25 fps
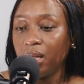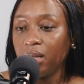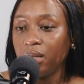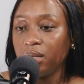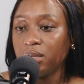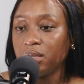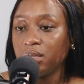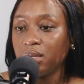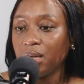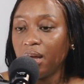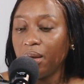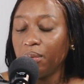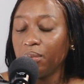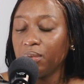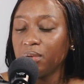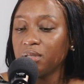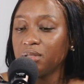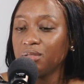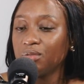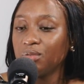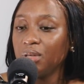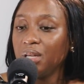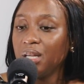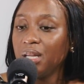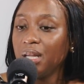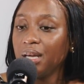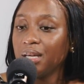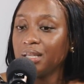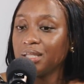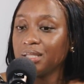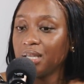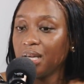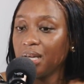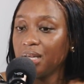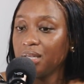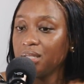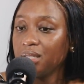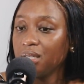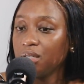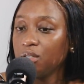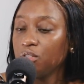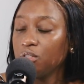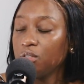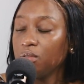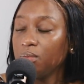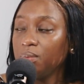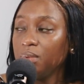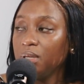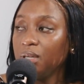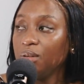and I was really excited
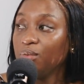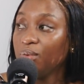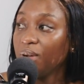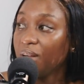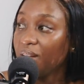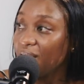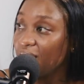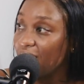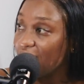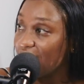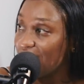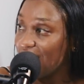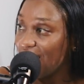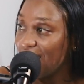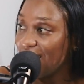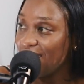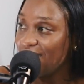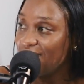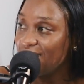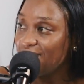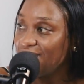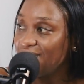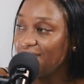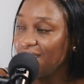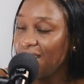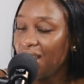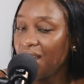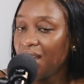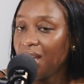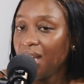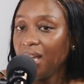to be recognized.